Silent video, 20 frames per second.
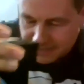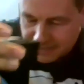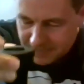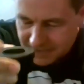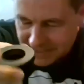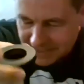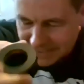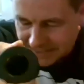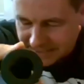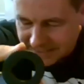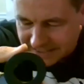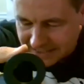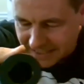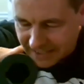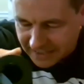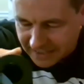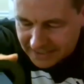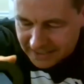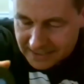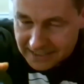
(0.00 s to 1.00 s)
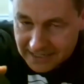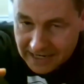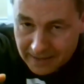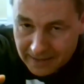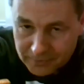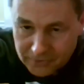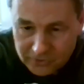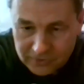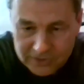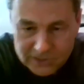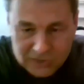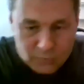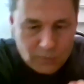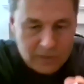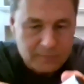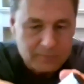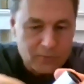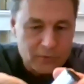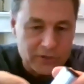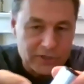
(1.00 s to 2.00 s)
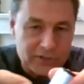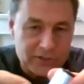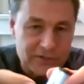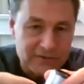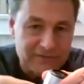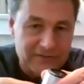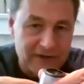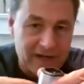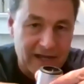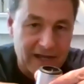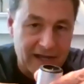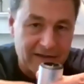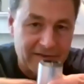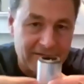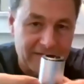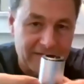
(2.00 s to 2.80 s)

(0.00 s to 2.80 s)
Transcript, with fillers: but the inside of the adapter is 1.25.